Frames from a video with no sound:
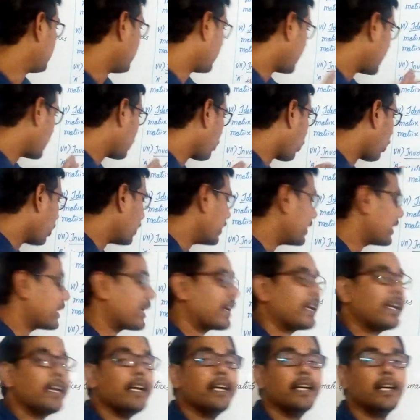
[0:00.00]

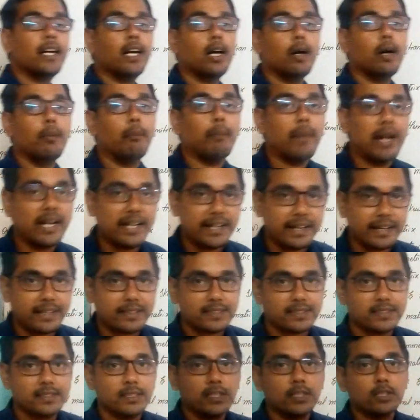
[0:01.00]
Involuntary
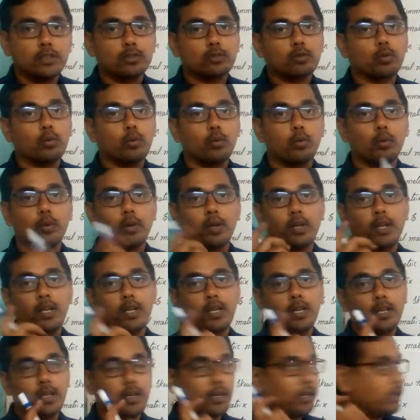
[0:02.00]
matrix. So
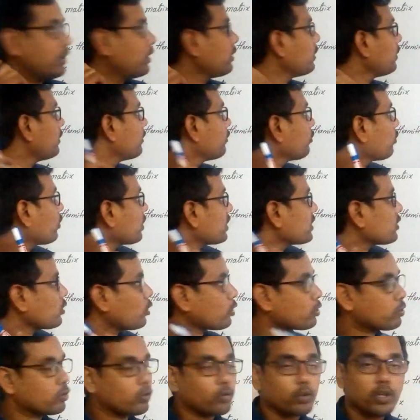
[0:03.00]
what is
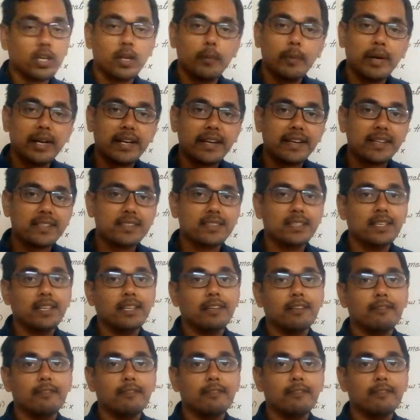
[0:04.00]
orthogonal matrix?